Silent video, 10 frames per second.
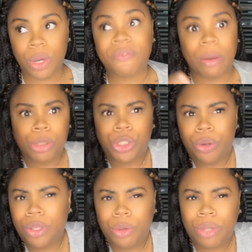If I'm
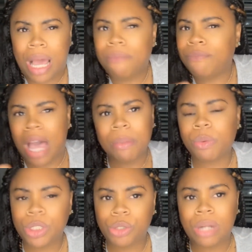showing you that I'm
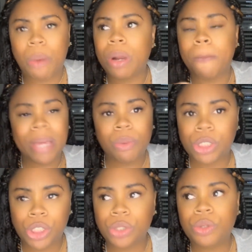vibing with you and I want to be
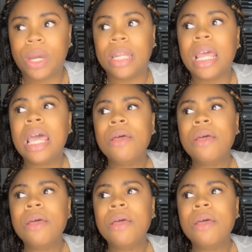with you and,